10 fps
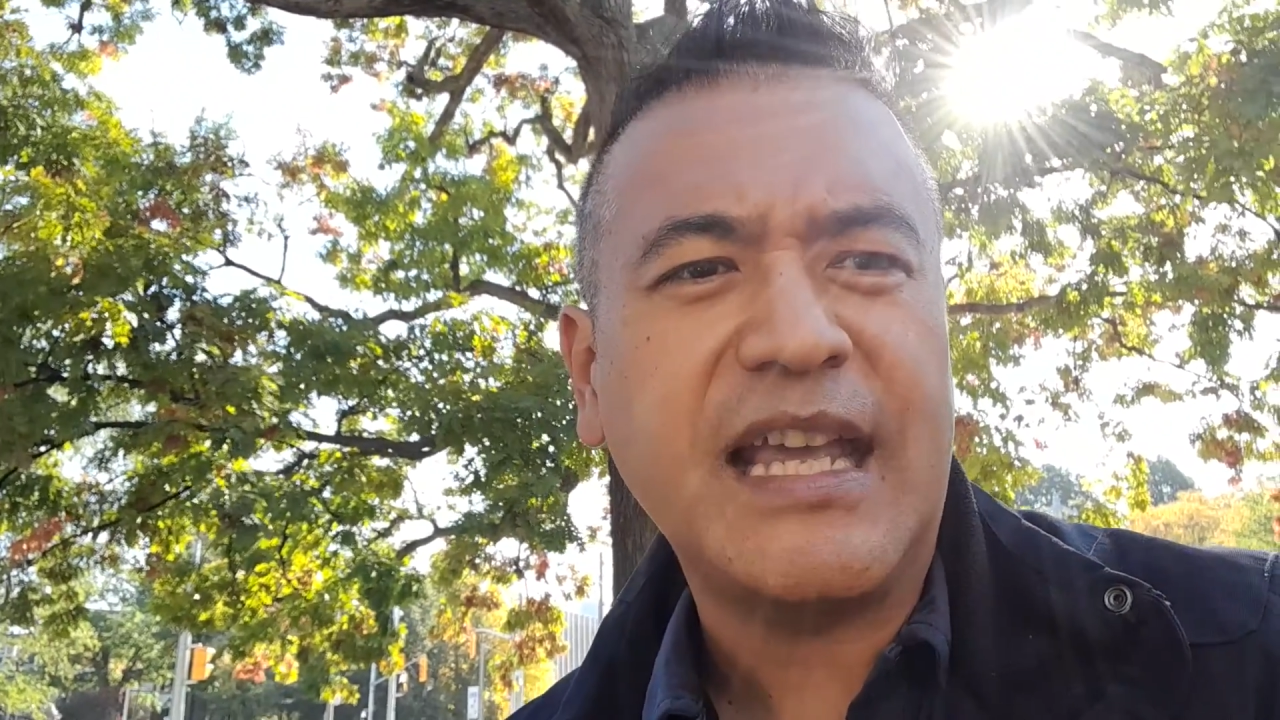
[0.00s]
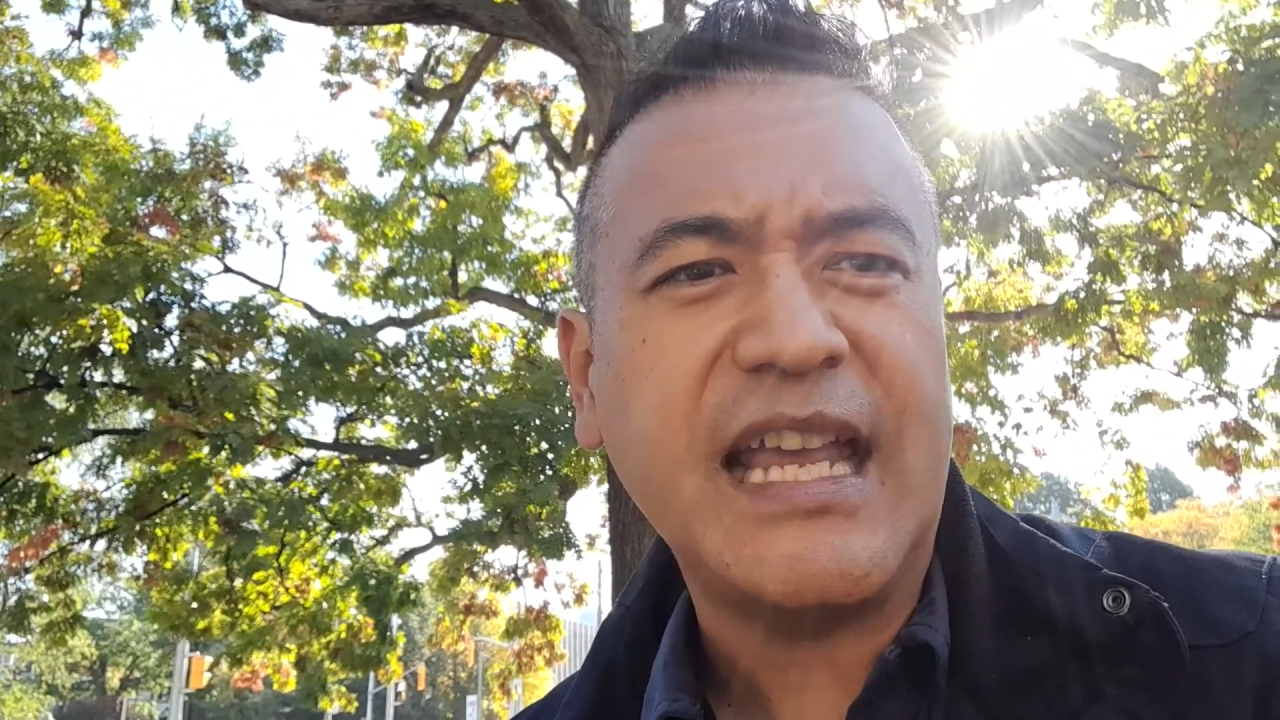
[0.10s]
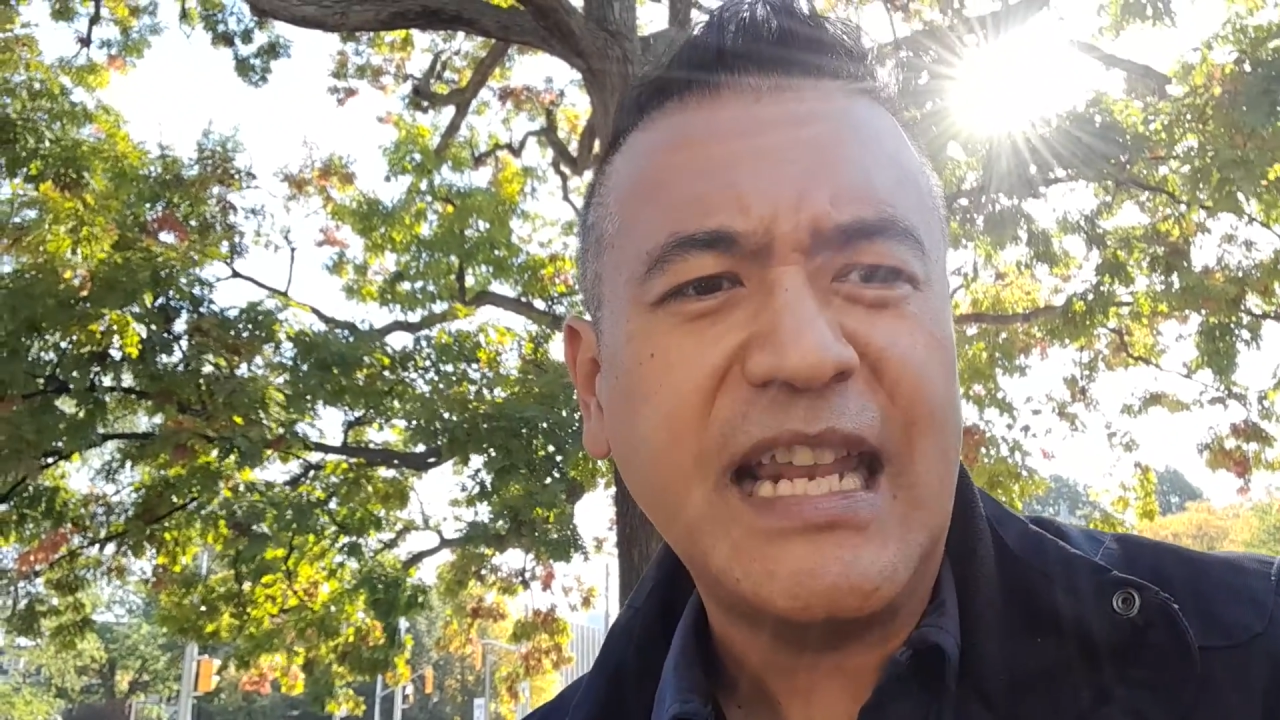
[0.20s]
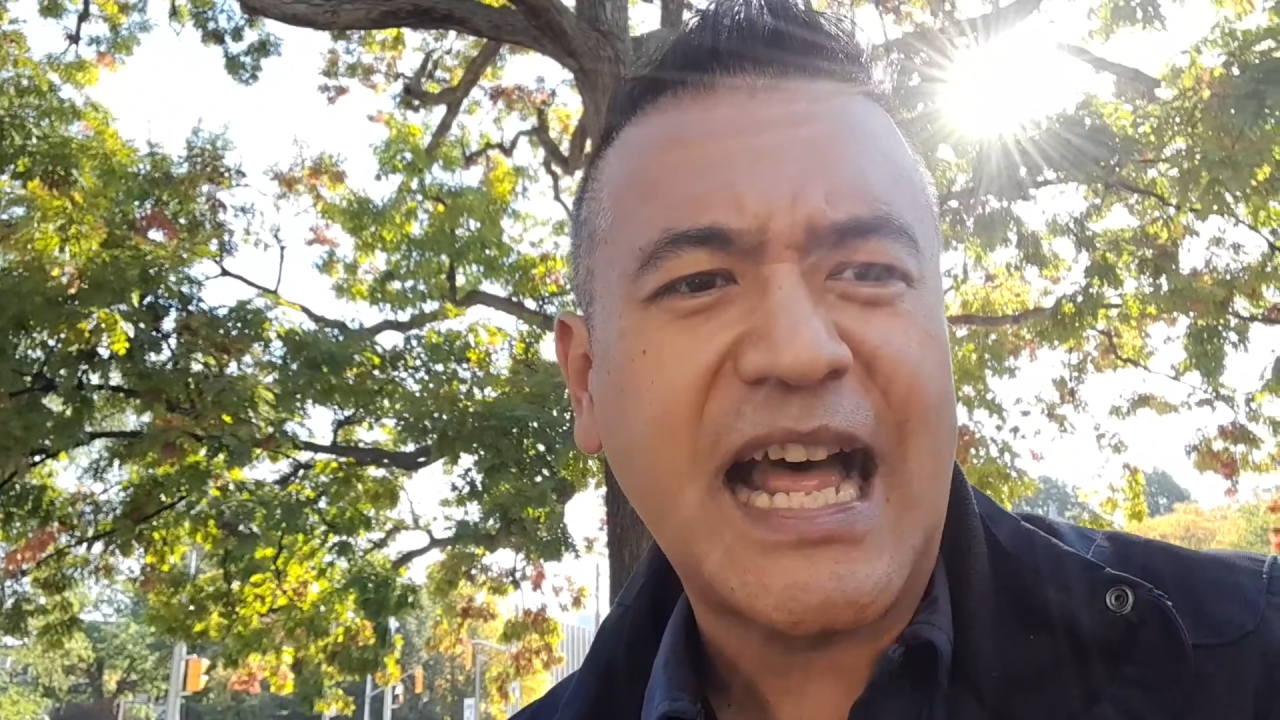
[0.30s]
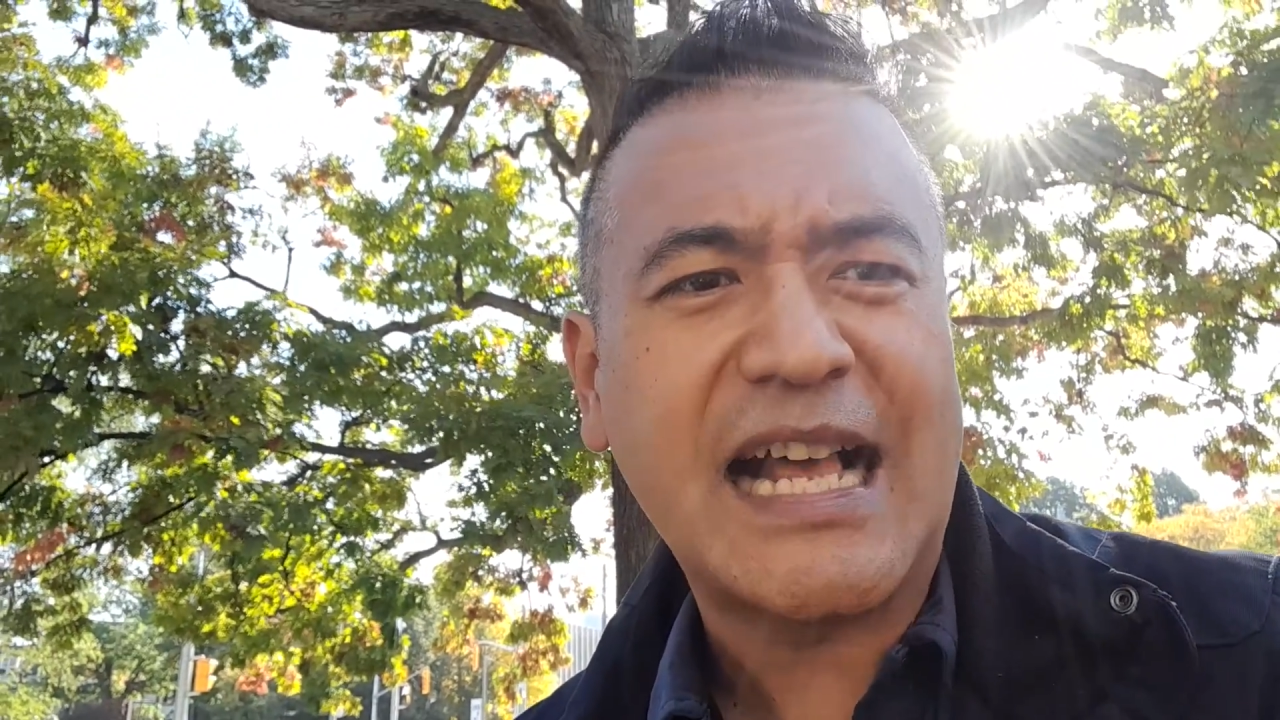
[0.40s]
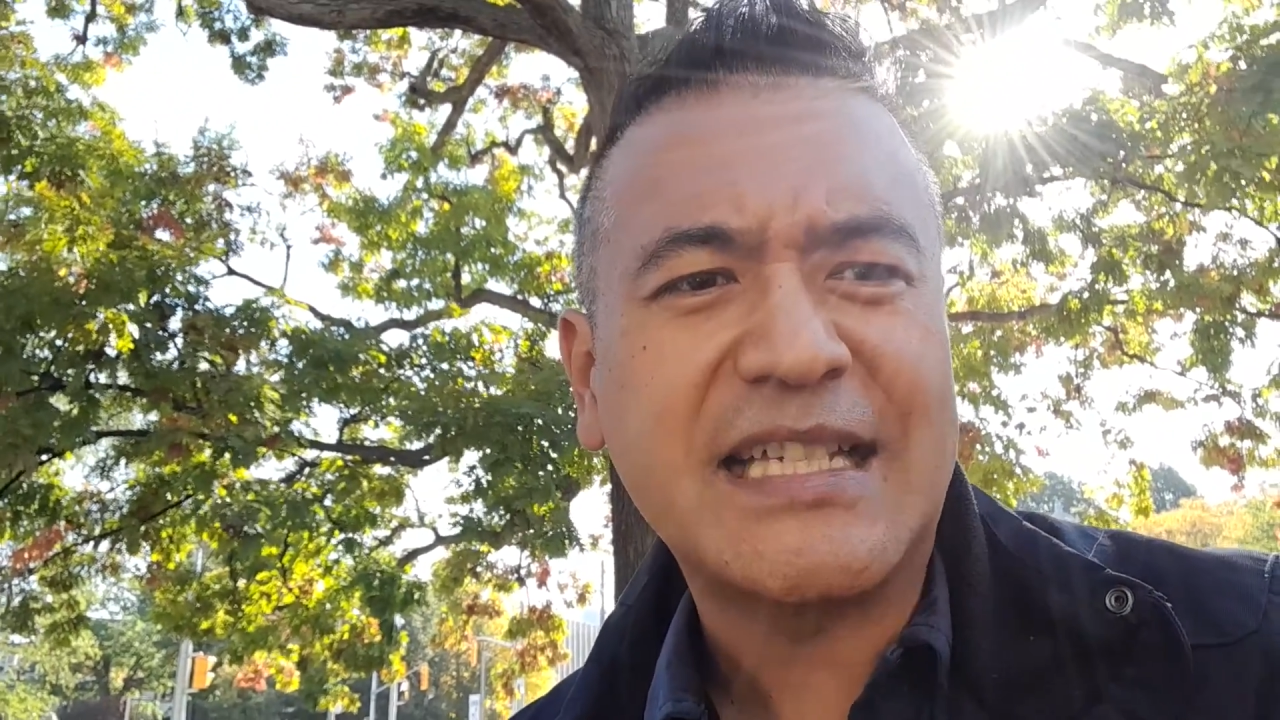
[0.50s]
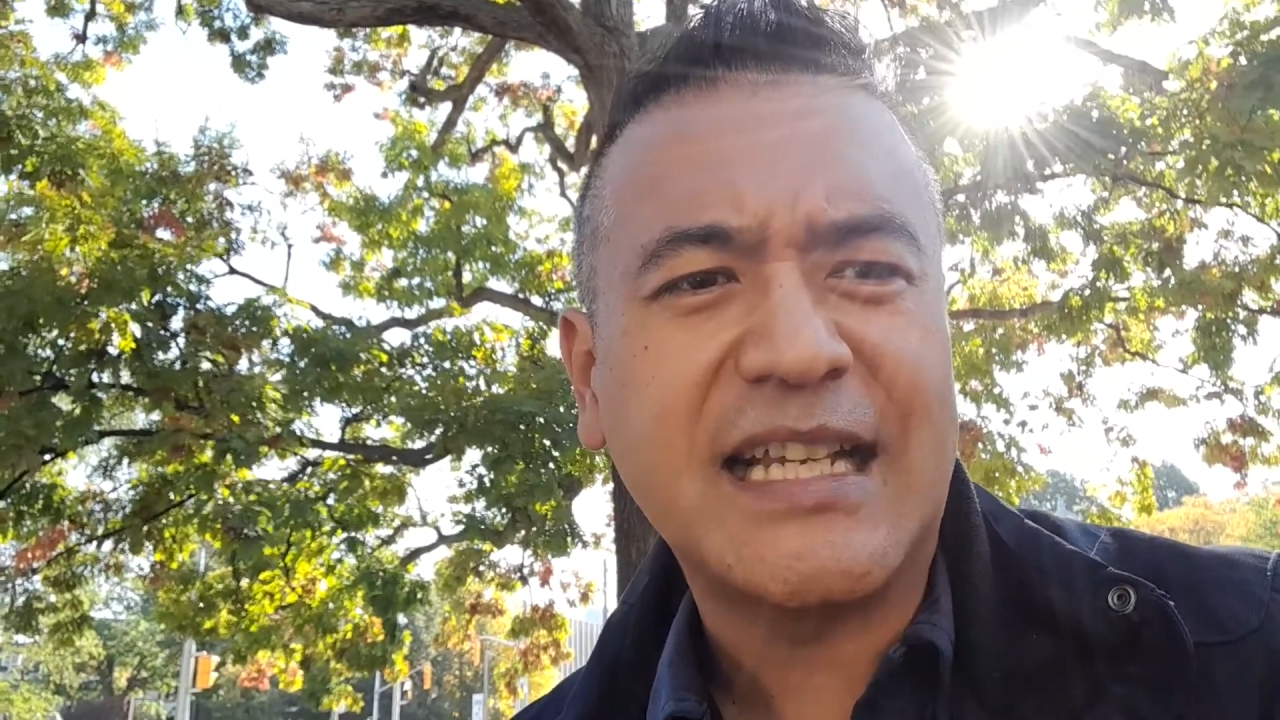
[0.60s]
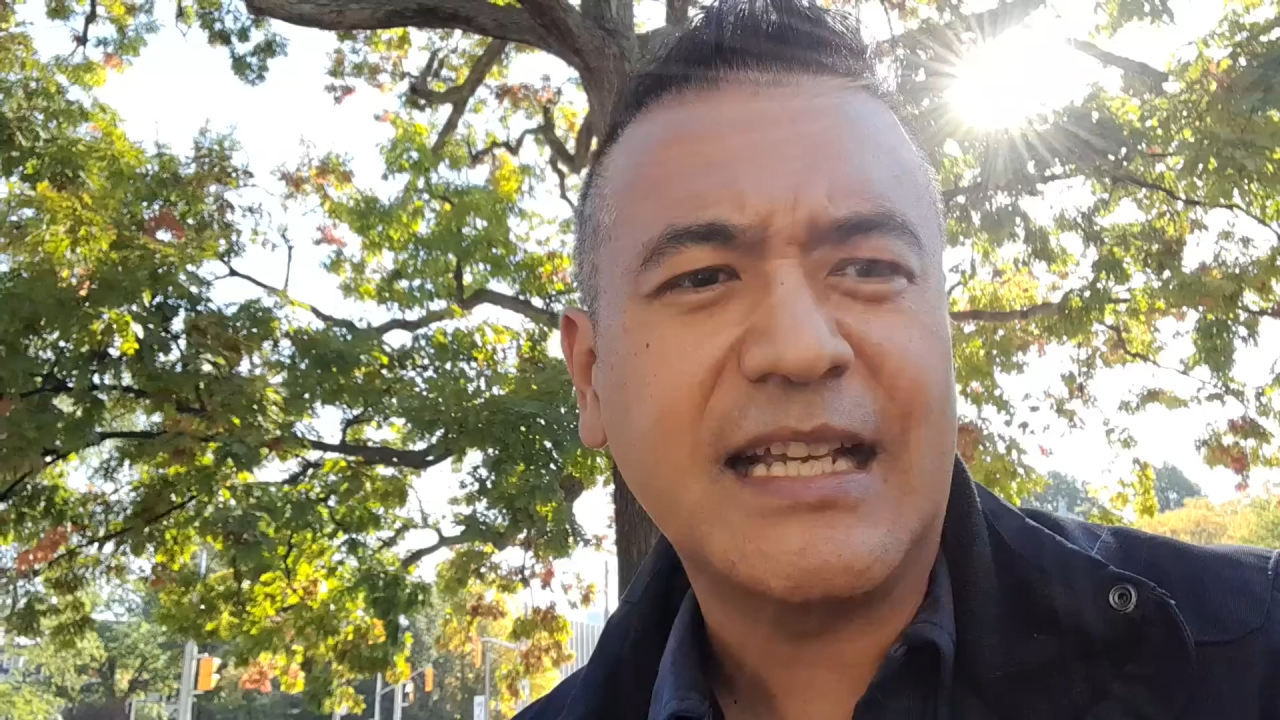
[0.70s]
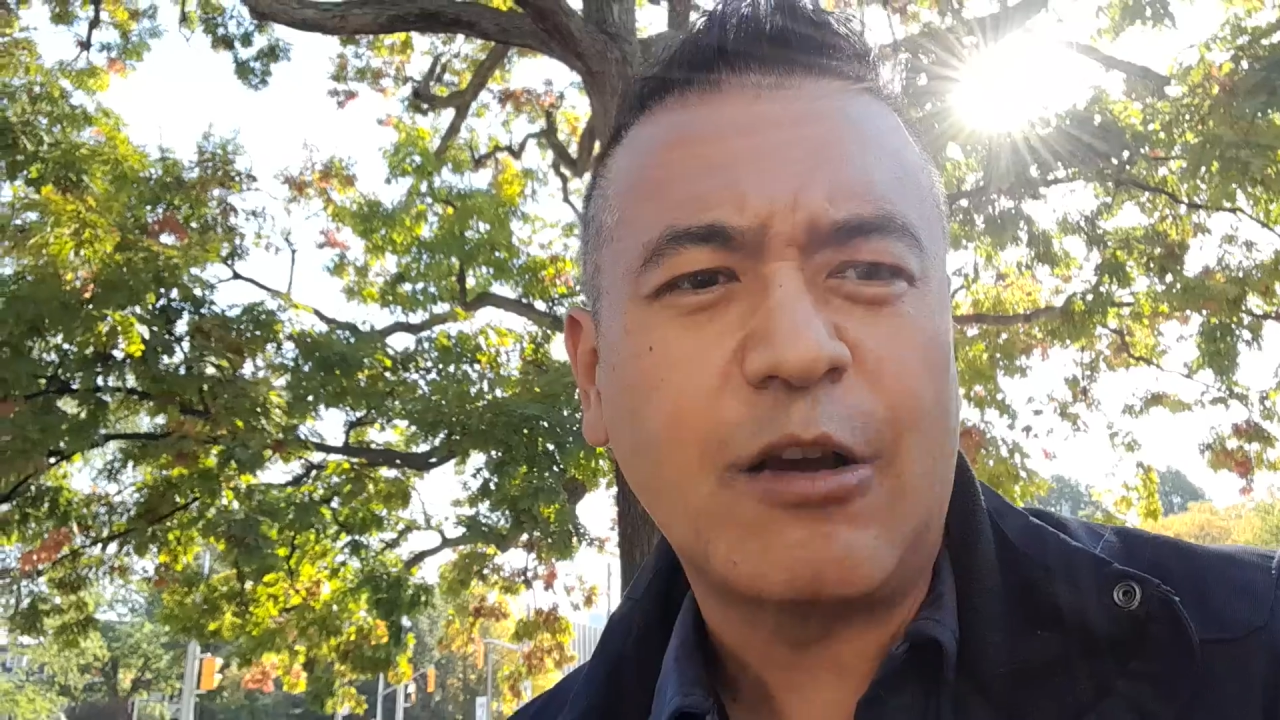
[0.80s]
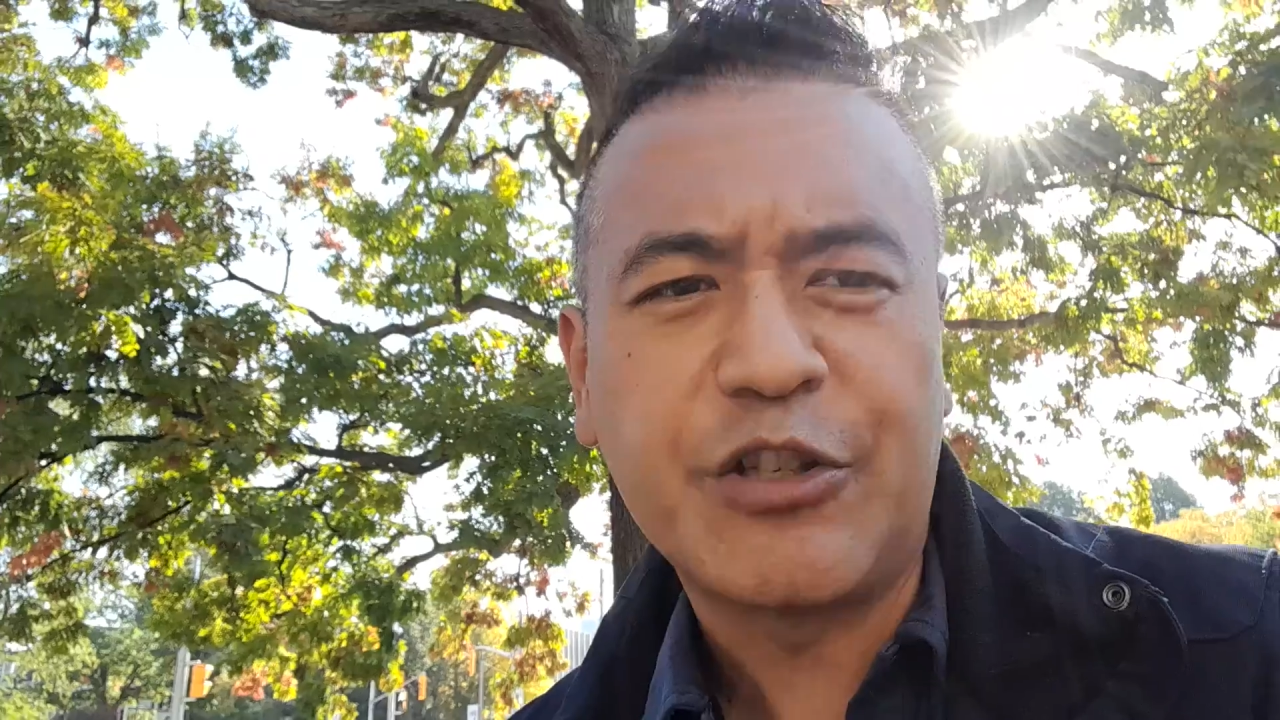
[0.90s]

inelastic,